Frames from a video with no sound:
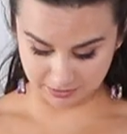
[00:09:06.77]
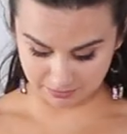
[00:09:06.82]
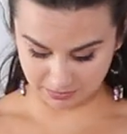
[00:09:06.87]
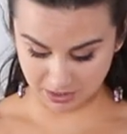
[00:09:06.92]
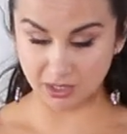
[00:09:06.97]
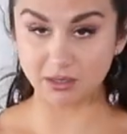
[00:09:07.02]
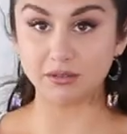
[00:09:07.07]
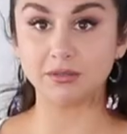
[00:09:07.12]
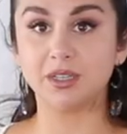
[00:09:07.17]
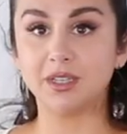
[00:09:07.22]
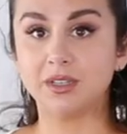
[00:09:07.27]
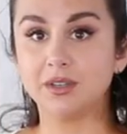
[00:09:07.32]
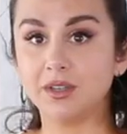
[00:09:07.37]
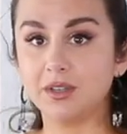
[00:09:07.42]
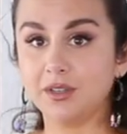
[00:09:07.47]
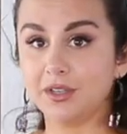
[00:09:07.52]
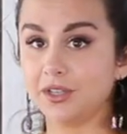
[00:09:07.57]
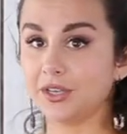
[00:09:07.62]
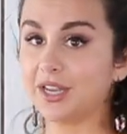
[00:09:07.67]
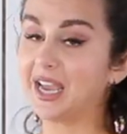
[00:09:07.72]
I mean,
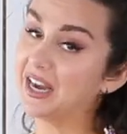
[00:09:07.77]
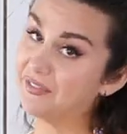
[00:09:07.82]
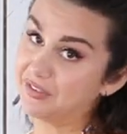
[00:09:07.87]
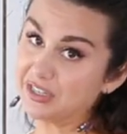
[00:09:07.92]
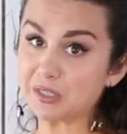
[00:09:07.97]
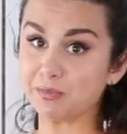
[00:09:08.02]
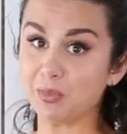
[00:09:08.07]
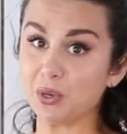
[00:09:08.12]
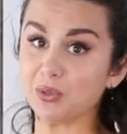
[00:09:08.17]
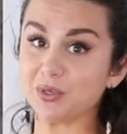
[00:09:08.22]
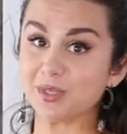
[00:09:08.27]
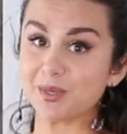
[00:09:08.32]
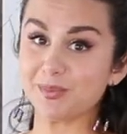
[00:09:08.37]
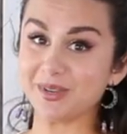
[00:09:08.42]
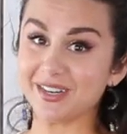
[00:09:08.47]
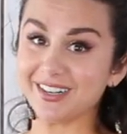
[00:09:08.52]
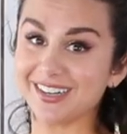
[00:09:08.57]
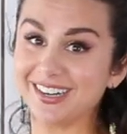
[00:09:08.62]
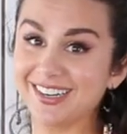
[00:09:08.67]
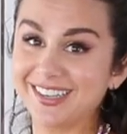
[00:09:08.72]
kind of exposed up here.